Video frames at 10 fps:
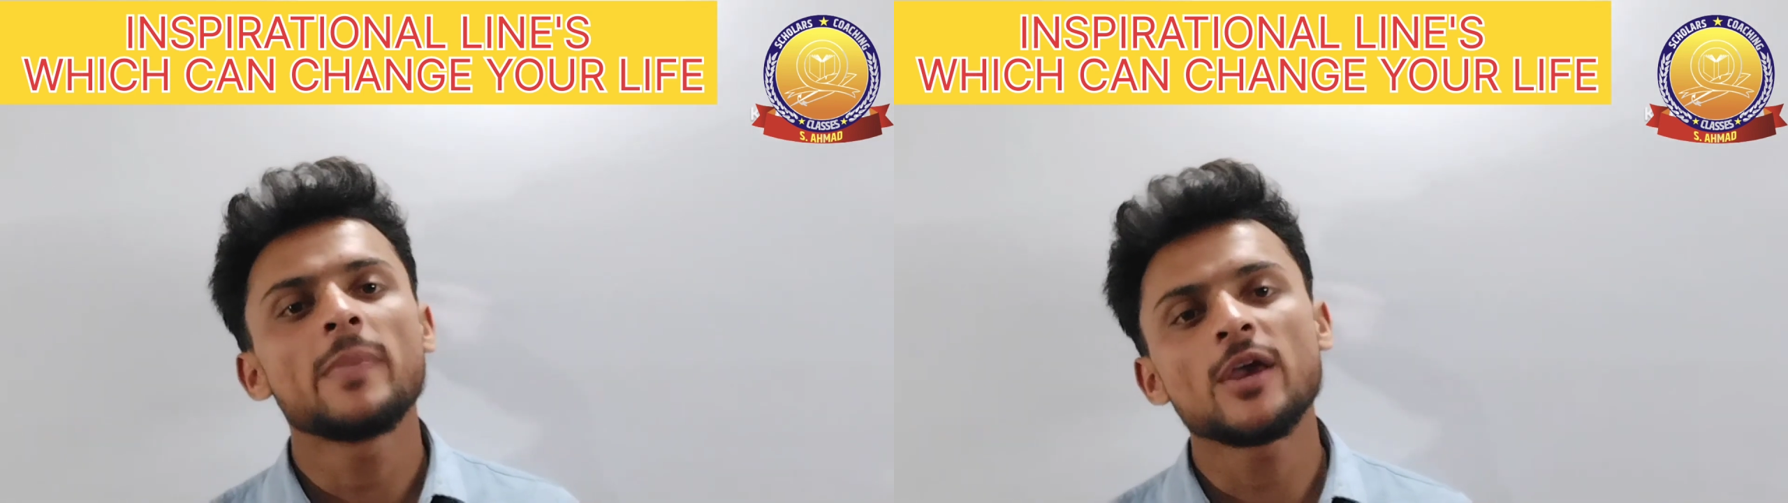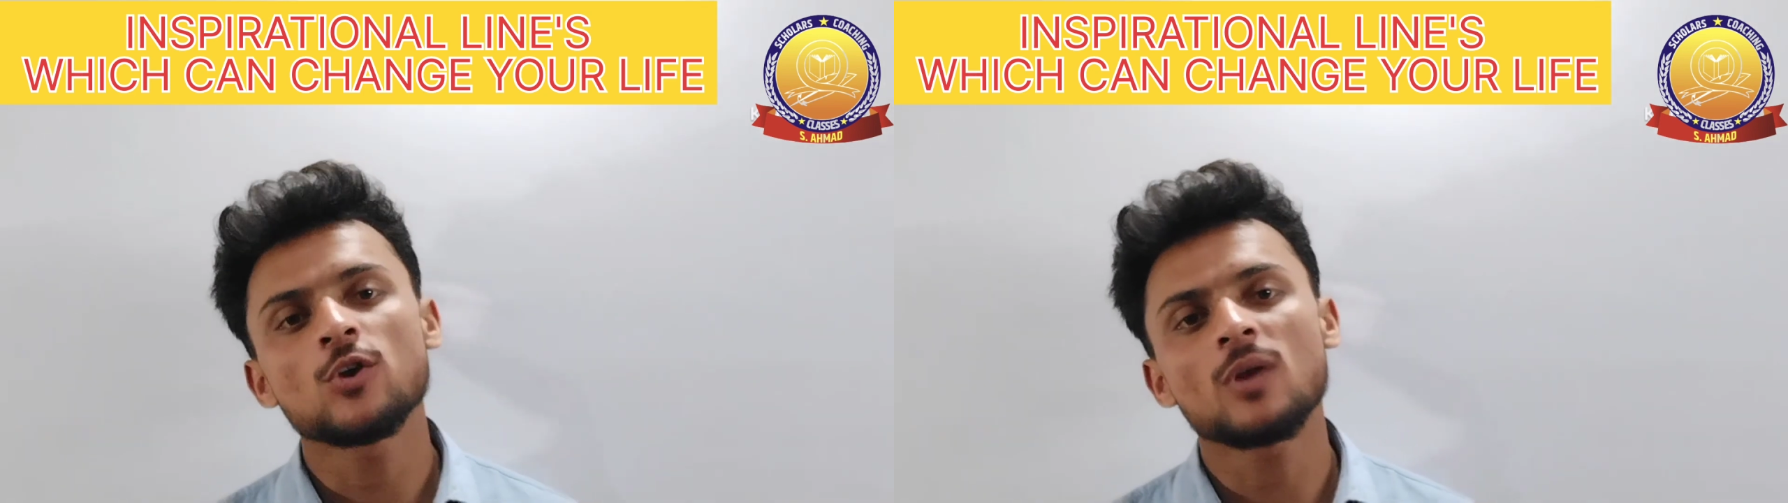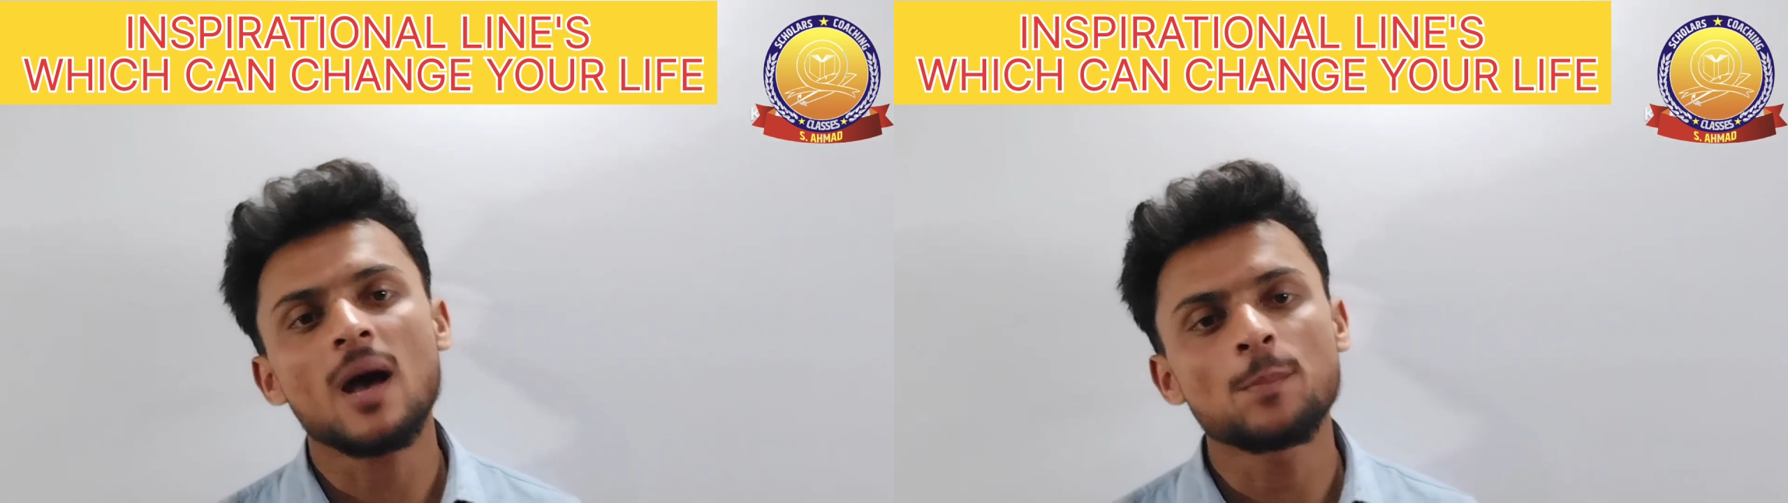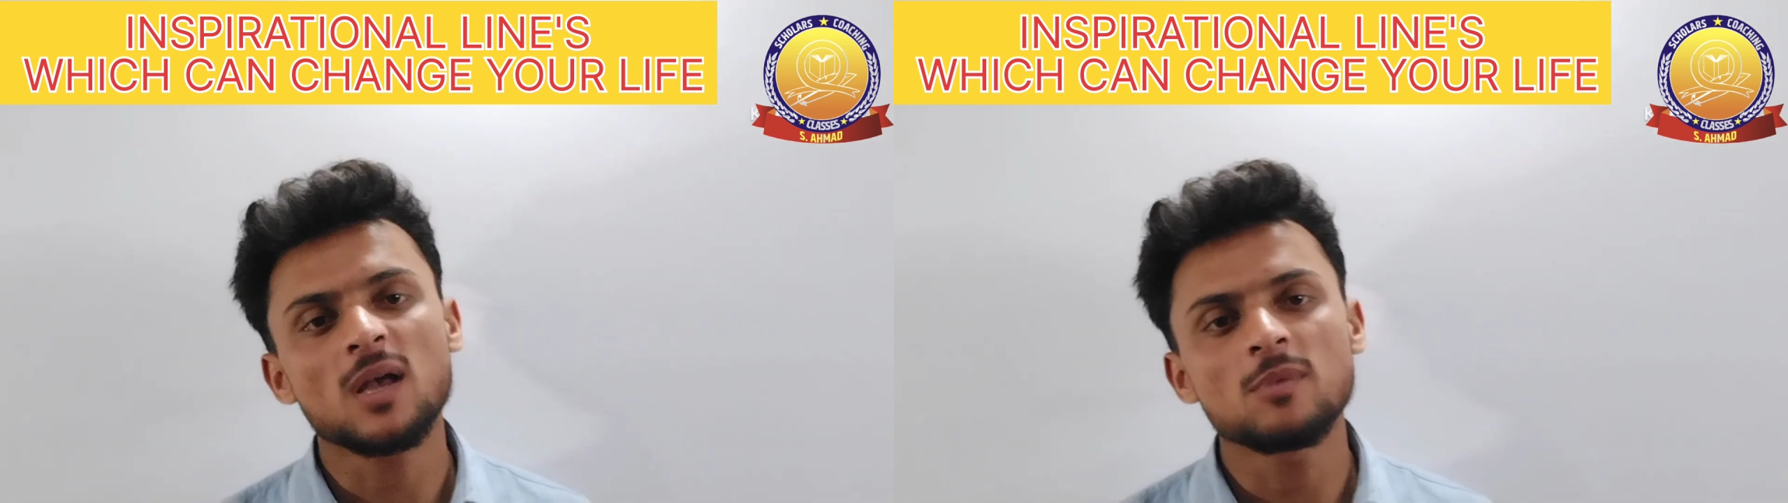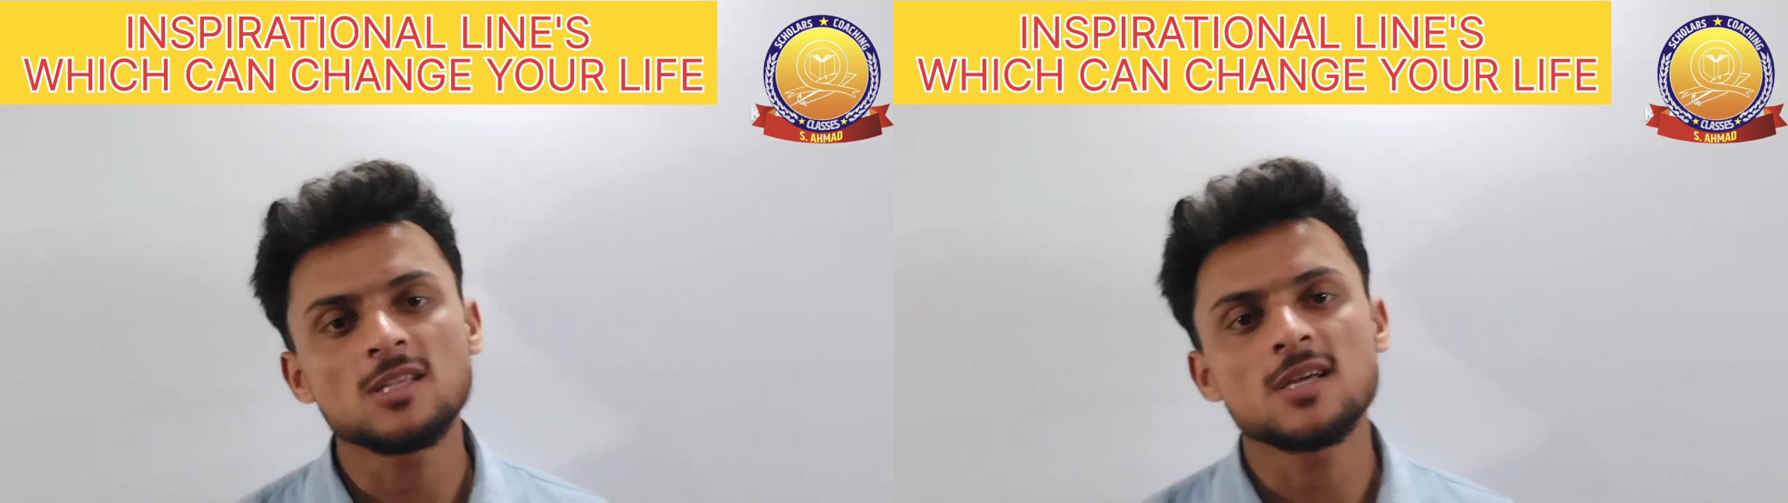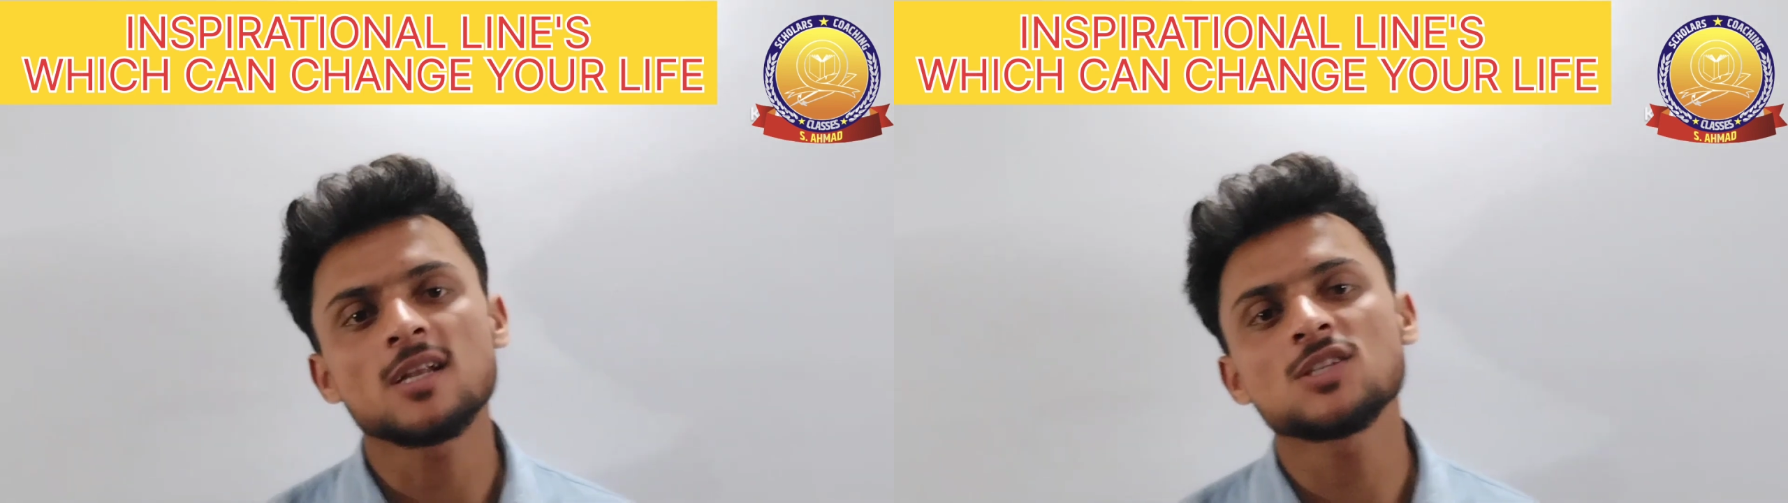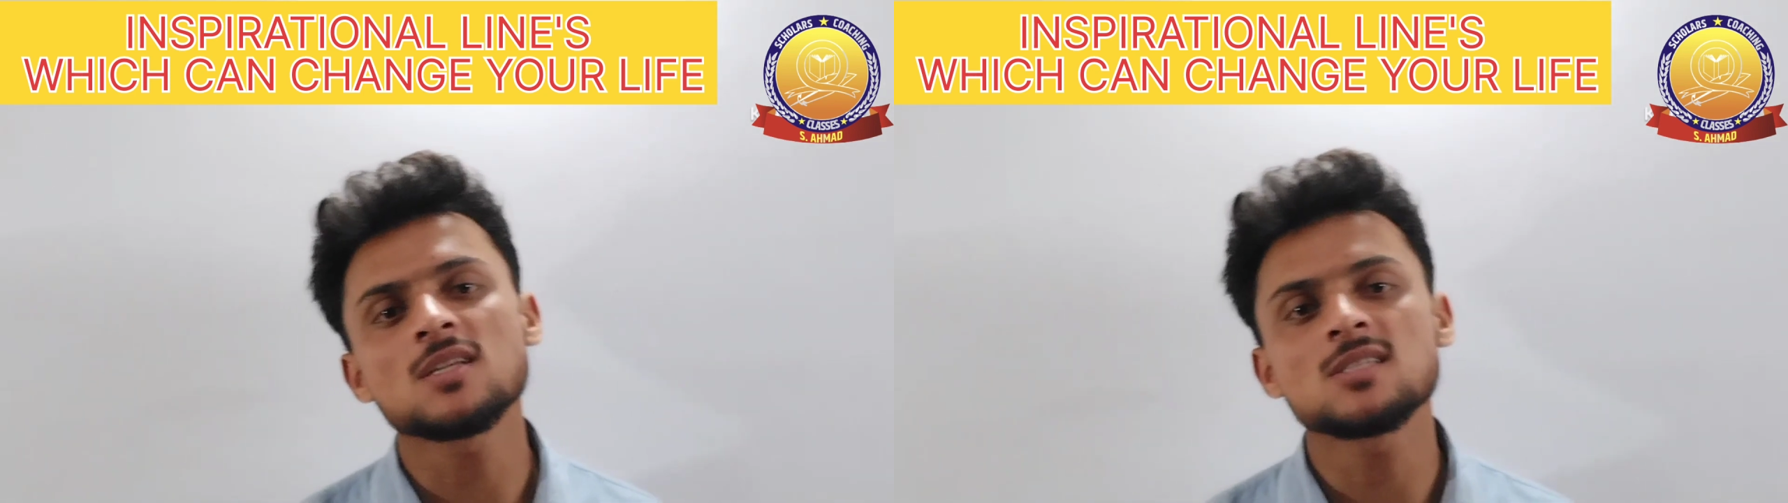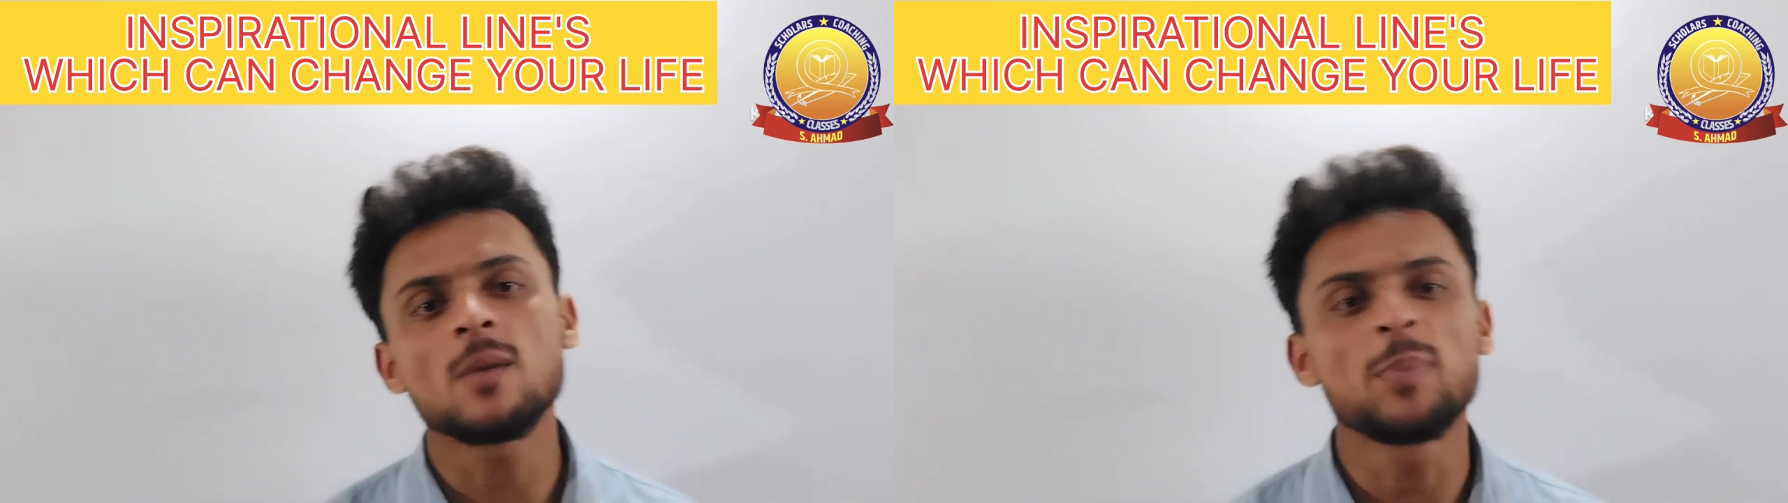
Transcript: make your upcoming generations